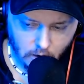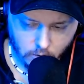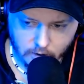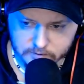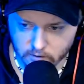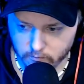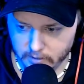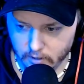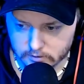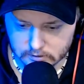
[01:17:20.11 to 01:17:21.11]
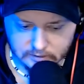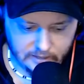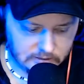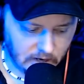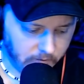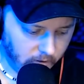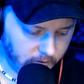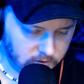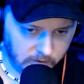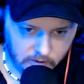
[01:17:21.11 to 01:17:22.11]
What up to everybody else? It's nighttime
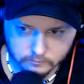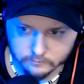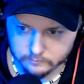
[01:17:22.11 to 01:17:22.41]
almost, man.